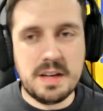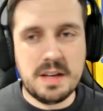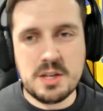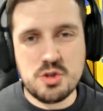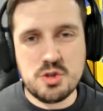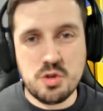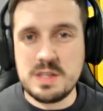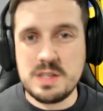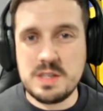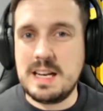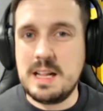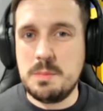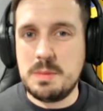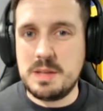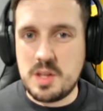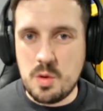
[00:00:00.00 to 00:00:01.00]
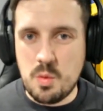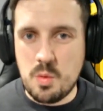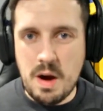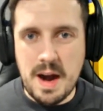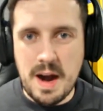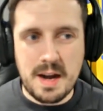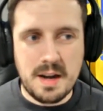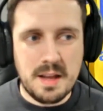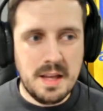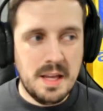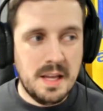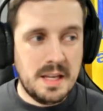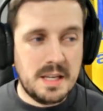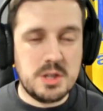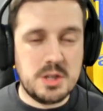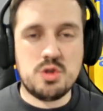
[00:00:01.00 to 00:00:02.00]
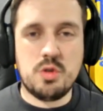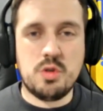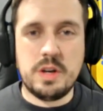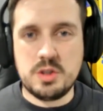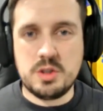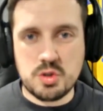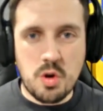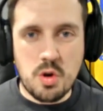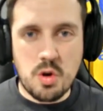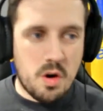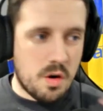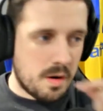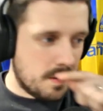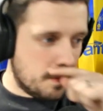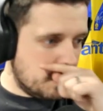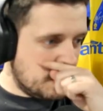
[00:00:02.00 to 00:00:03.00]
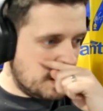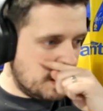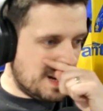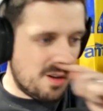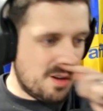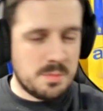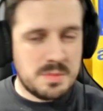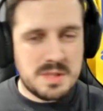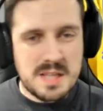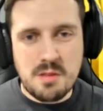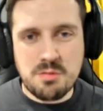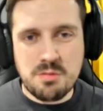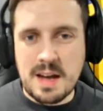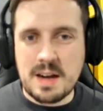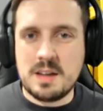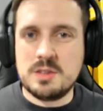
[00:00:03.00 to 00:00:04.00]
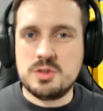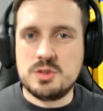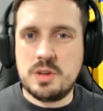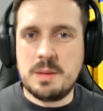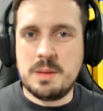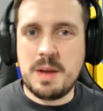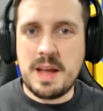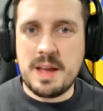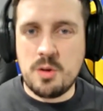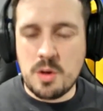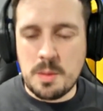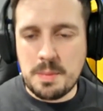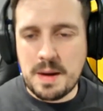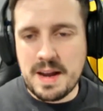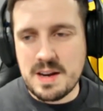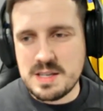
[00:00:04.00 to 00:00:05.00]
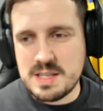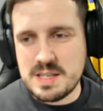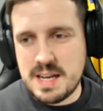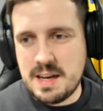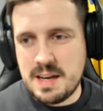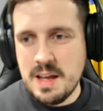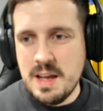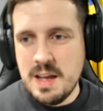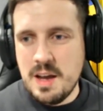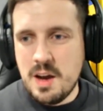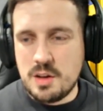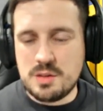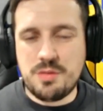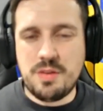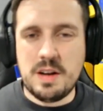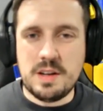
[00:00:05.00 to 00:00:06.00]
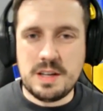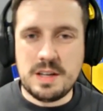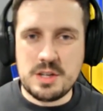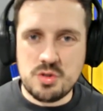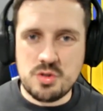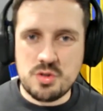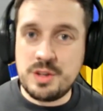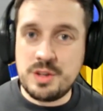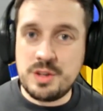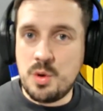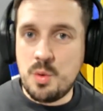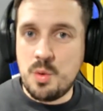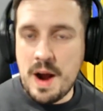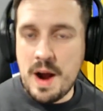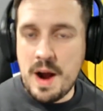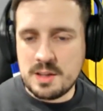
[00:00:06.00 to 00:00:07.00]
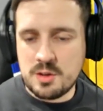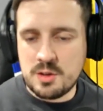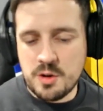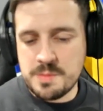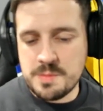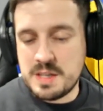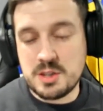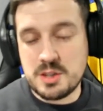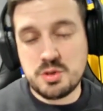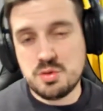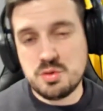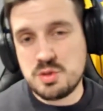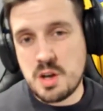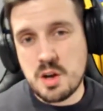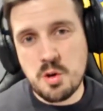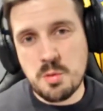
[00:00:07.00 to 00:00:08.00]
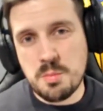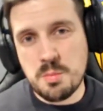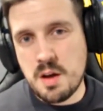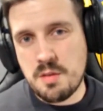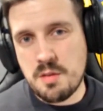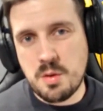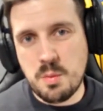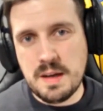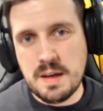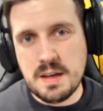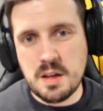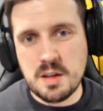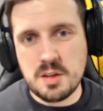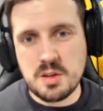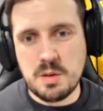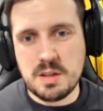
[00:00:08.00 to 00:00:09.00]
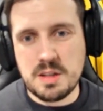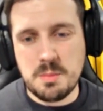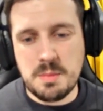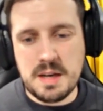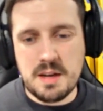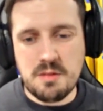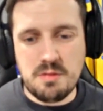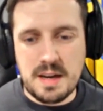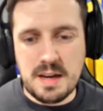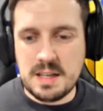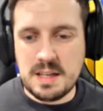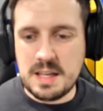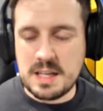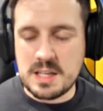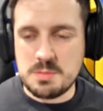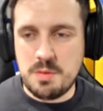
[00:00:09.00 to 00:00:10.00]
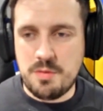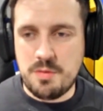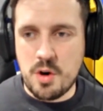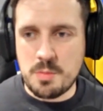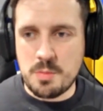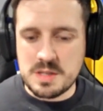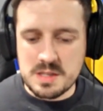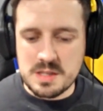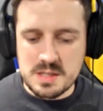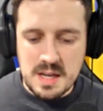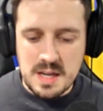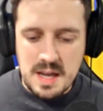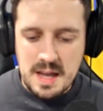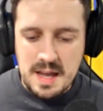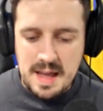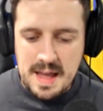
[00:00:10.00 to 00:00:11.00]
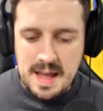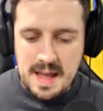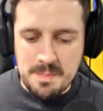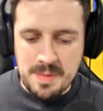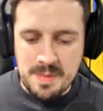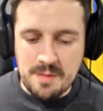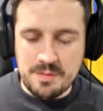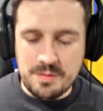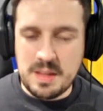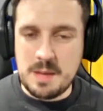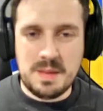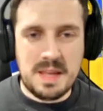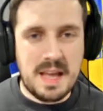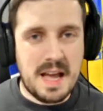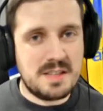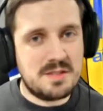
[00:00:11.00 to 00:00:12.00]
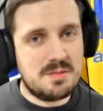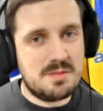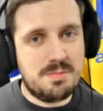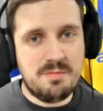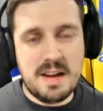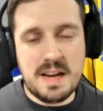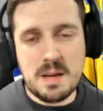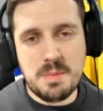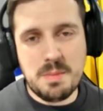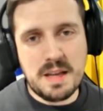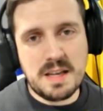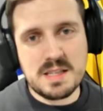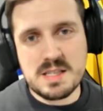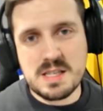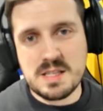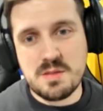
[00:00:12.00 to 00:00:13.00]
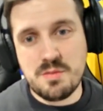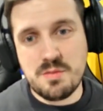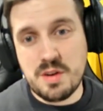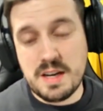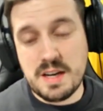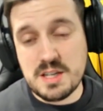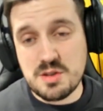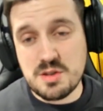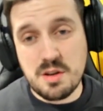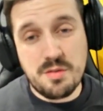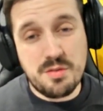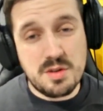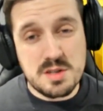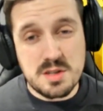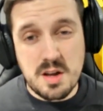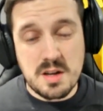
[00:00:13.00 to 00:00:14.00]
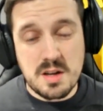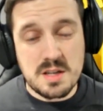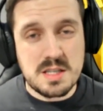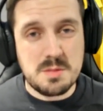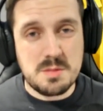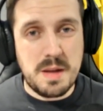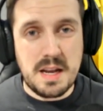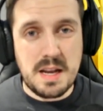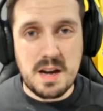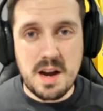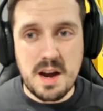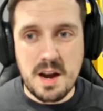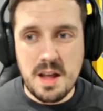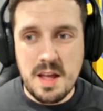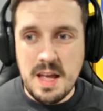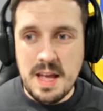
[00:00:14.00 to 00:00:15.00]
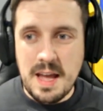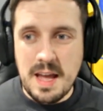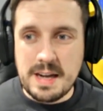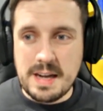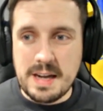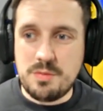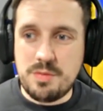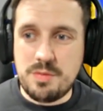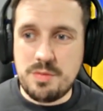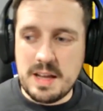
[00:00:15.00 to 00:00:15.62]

like he tries a little bit too hard. He's trying to score, himself rather than trying to play other players in. I just feel like he's trying too hard at times, and it's just not coming off for Willie Gnonto at the minute. I really think his performances have dipped. He hasn't really been consistent for Leeds United for as long as he's been here, and he's